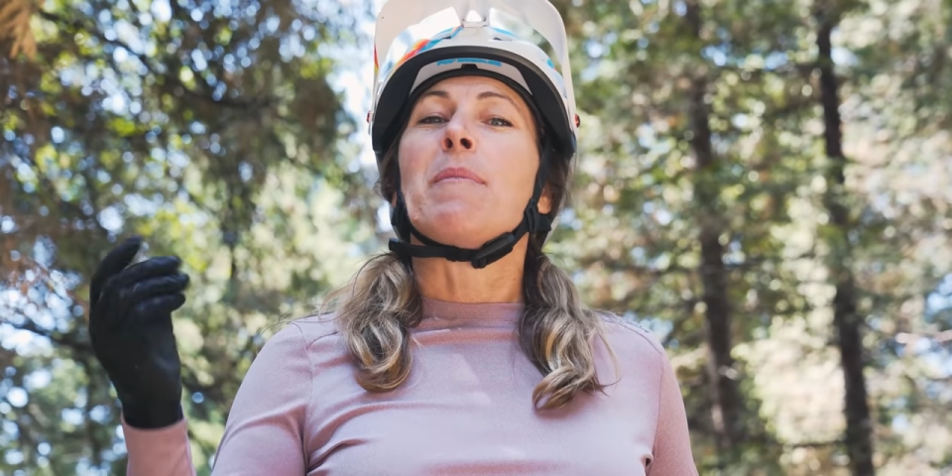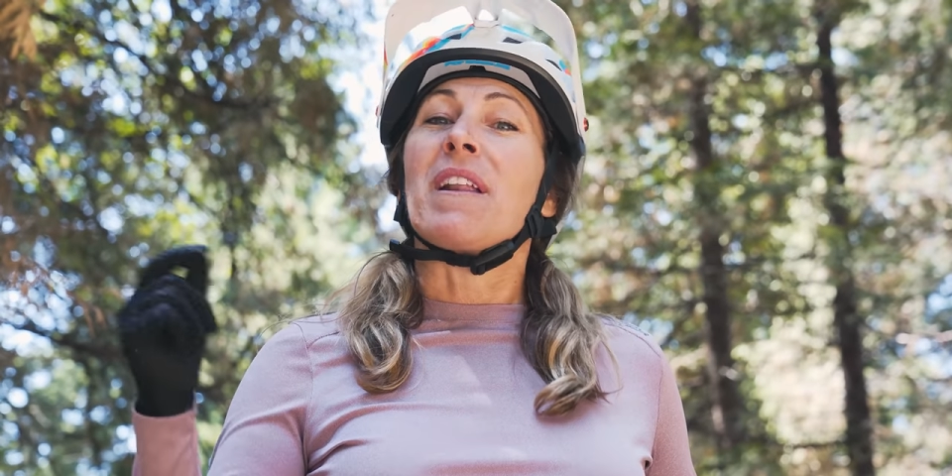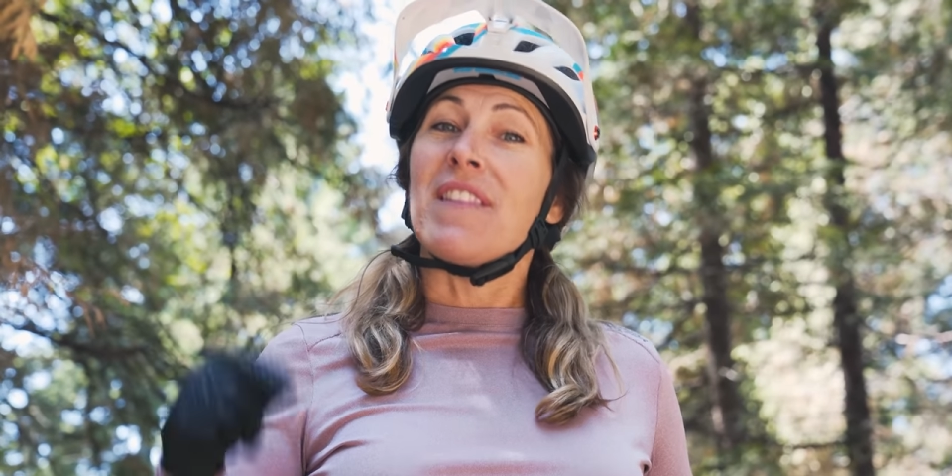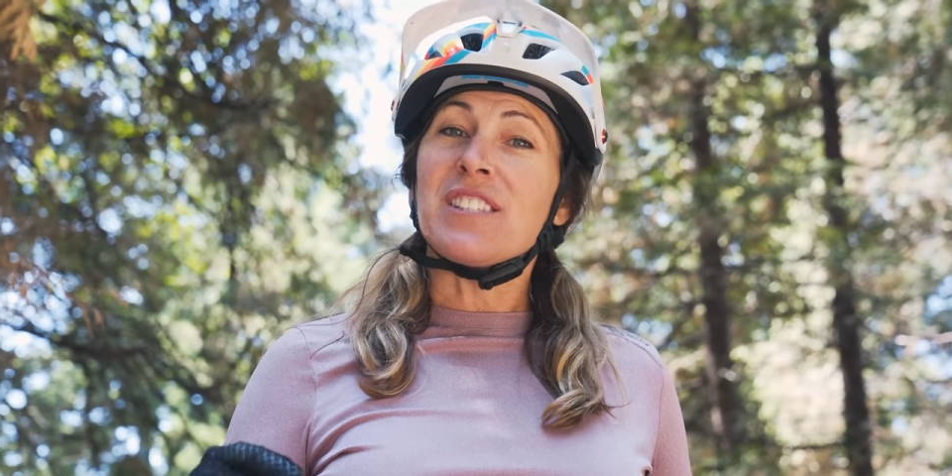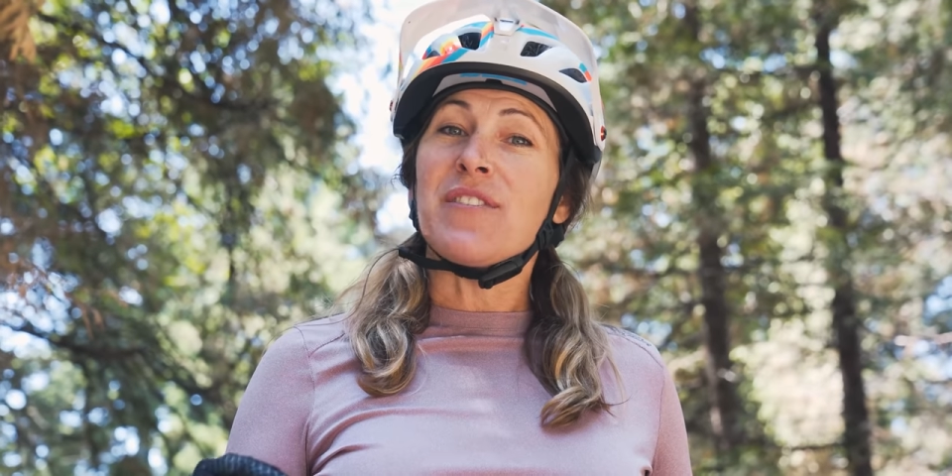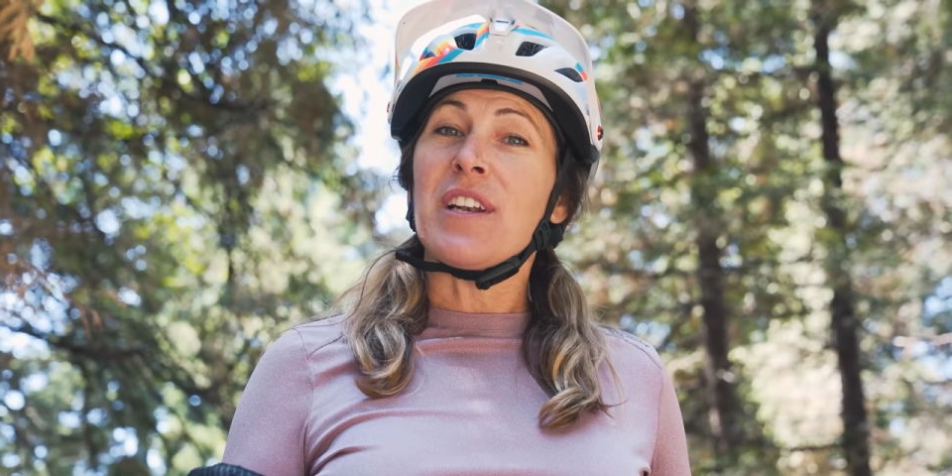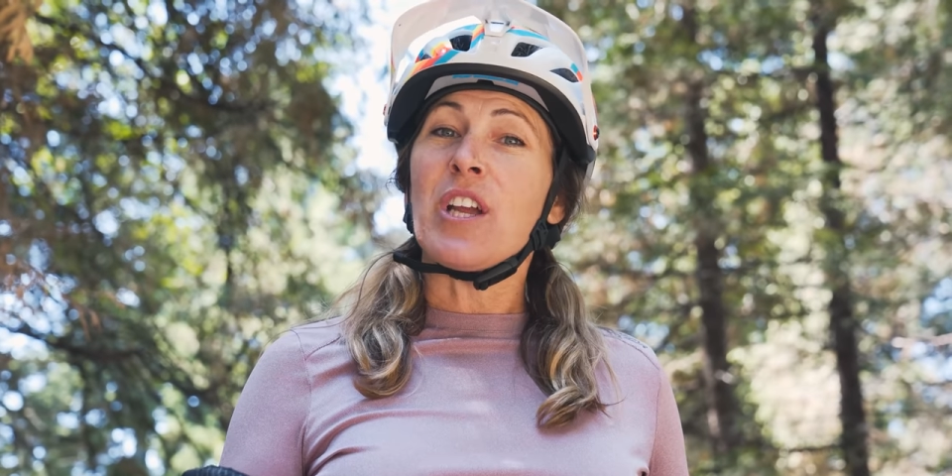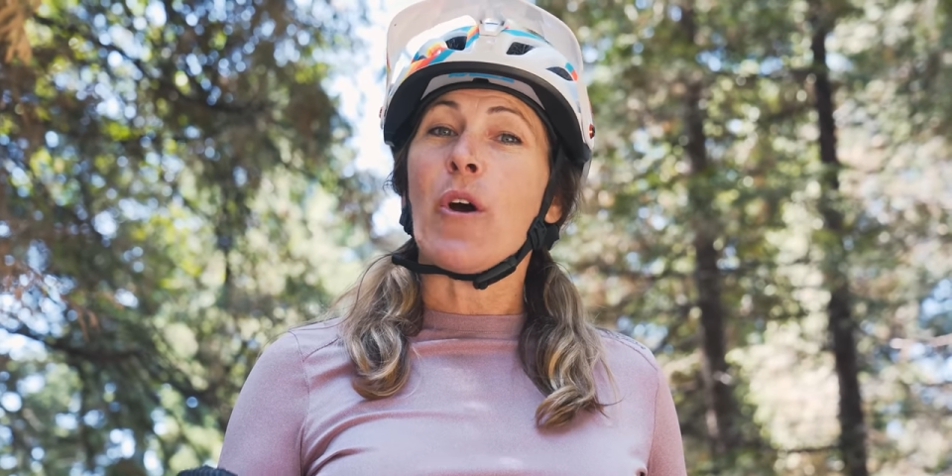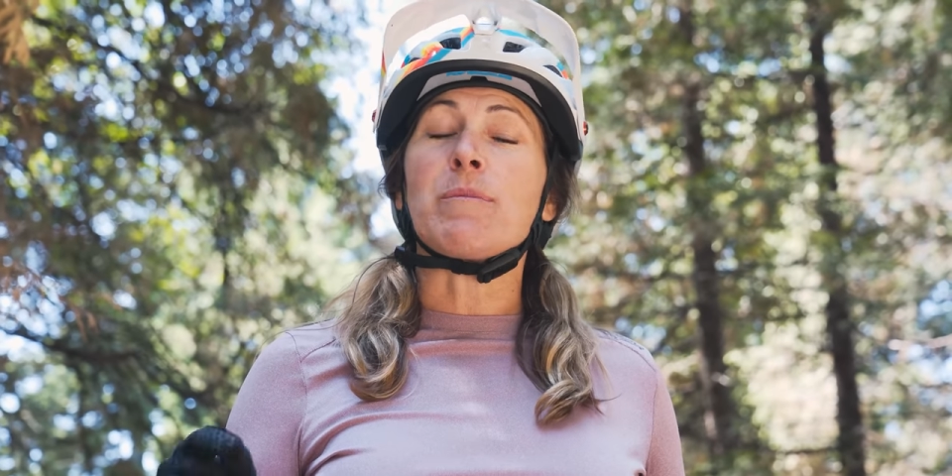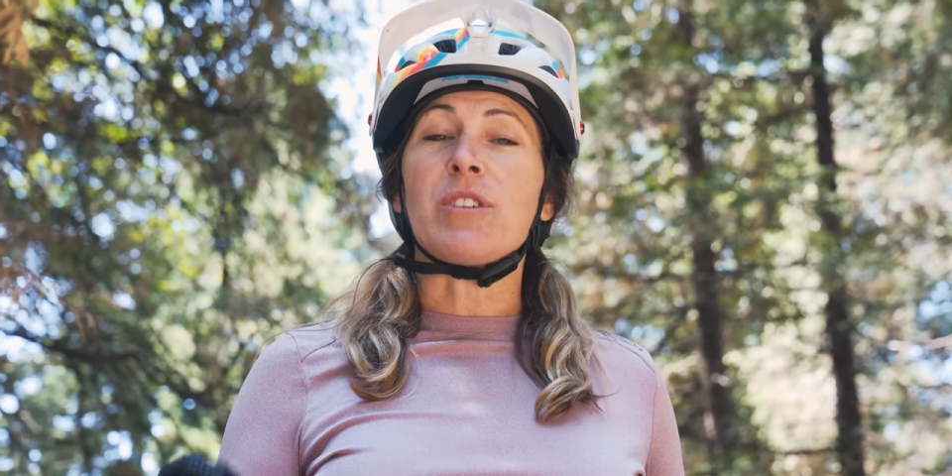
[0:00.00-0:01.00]
but in this
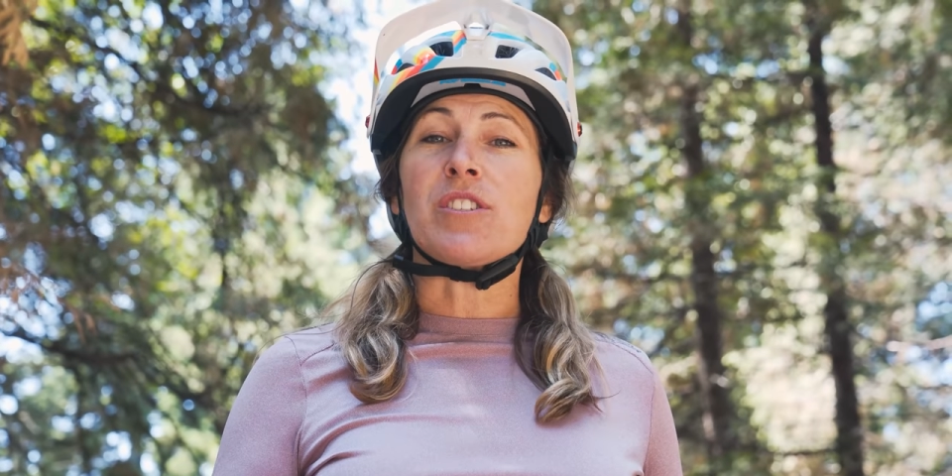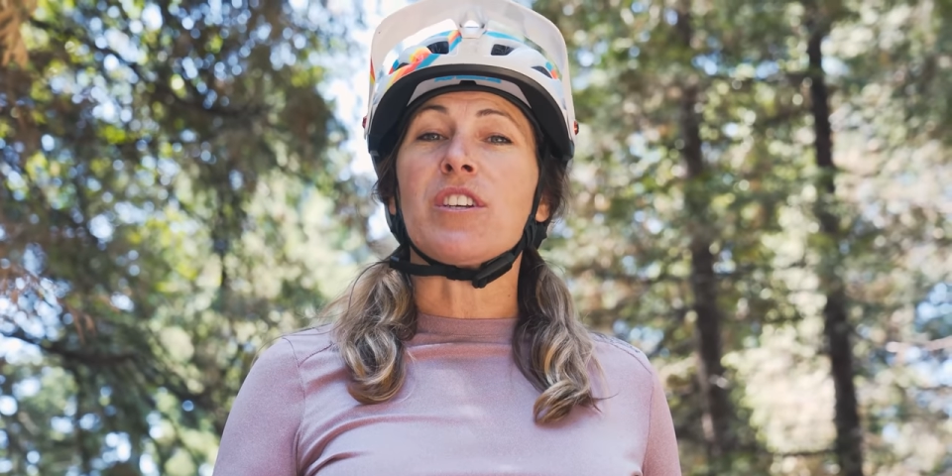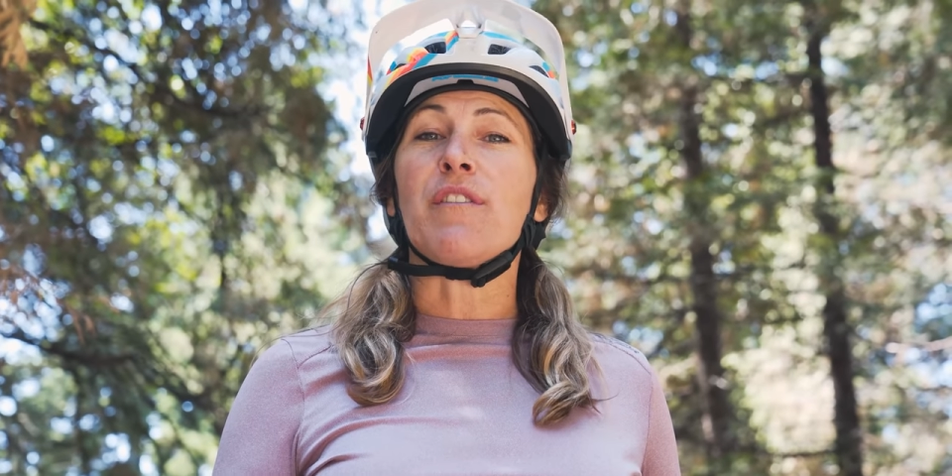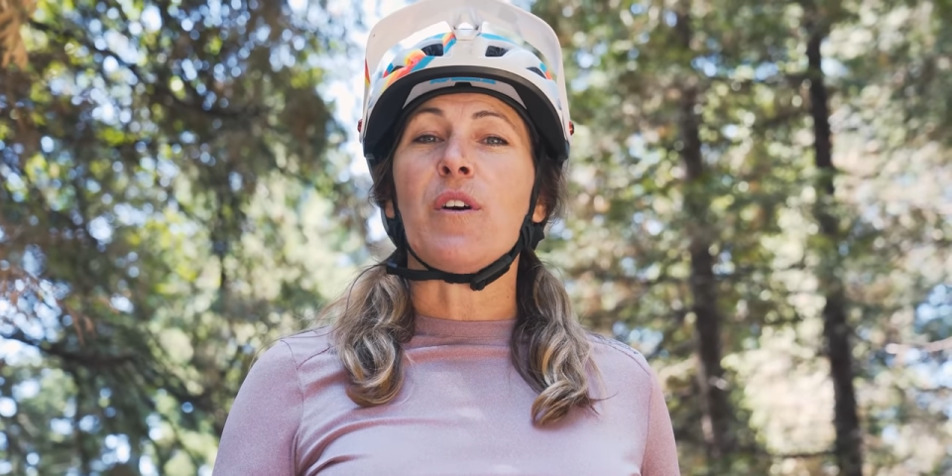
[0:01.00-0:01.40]
video, I'm just gonna